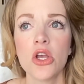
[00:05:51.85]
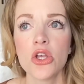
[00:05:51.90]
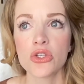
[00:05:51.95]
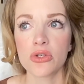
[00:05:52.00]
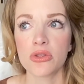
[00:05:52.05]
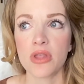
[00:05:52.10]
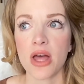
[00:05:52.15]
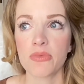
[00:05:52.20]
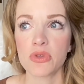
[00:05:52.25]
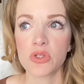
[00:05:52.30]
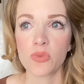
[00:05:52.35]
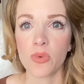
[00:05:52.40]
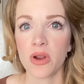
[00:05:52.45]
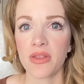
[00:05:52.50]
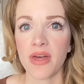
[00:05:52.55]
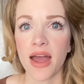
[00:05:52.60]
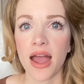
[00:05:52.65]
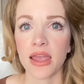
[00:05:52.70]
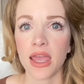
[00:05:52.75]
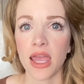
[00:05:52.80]
So that was
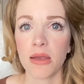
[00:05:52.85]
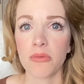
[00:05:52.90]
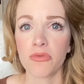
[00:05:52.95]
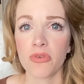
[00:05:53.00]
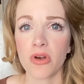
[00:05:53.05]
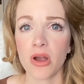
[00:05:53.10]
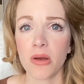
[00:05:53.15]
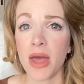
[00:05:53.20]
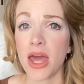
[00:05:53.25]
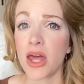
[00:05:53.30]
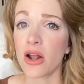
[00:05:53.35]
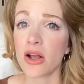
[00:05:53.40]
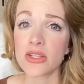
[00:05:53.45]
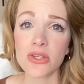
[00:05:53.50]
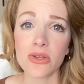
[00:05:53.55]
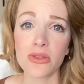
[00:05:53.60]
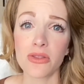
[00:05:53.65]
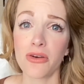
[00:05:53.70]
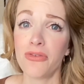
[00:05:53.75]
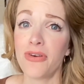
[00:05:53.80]
where that came from. And
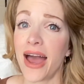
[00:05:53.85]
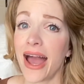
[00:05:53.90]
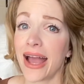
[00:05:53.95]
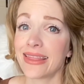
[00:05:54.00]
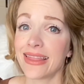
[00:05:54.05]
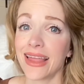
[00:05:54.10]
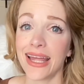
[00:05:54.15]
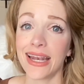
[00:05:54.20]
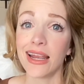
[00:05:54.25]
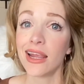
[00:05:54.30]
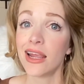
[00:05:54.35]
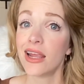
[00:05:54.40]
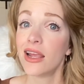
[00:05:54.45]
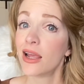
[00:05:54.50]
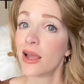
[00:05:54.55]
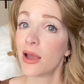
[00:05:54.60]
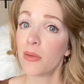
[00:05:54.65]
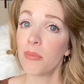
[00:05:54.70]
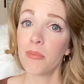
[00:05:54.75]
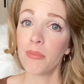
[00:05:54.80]
also the fact that
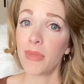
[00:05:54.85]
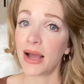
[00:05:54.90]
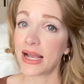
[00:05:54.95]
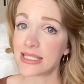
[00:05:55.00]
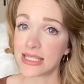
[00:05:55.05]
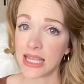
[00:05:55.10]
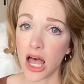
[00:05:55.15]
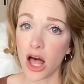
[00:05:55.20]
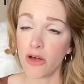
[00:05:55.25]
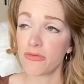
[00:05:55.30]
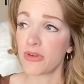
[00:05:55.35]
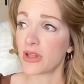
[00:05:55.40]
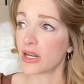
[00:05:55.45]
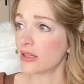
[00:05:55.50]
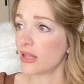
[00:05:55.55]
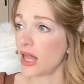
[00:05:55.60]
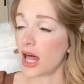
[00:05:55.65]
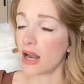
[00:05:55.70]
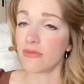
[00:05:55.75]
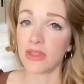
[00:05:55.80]
myself
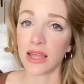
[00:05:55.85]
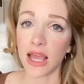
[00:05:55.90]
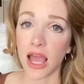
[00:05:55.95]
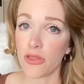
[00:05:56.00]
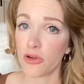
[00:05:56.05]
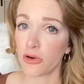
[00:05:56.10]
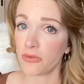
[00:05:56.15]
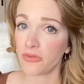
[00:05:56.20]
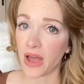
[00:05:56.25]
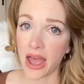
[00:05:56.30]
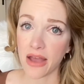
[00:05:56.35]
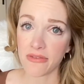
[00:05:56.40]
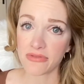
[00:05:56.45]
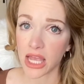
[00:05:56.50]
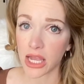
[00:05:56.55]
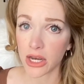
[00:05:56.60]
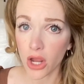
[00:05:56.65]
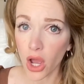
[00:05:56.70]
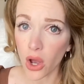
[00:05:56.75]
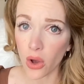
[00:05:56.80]
and a lot of the other
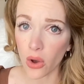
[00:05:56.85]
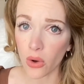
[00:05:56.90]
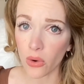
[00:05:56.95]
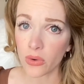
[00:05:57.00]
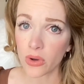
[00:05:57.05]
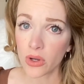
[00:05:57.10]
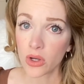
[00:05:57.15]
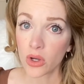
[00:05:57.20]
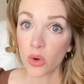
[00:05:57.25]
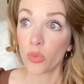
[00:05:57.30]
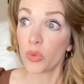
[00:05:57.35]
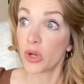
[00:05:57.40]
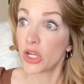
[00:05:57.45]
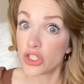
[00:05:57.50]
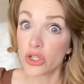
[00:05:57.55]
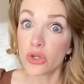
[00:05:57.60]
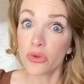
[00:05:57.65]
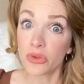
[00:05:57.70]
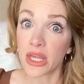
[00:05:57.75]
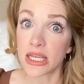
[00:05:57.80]
5's I know,
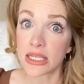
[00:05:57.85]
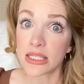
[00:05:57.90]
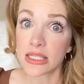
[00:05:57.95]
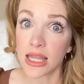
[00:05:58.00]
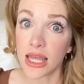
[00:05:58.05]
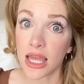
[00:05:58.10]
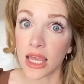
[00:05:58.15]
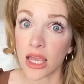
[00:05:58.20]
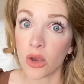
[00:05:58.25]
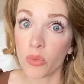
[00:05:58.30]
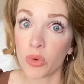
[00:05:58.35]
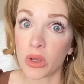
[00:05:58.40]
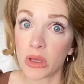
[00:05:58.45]
we do this thing.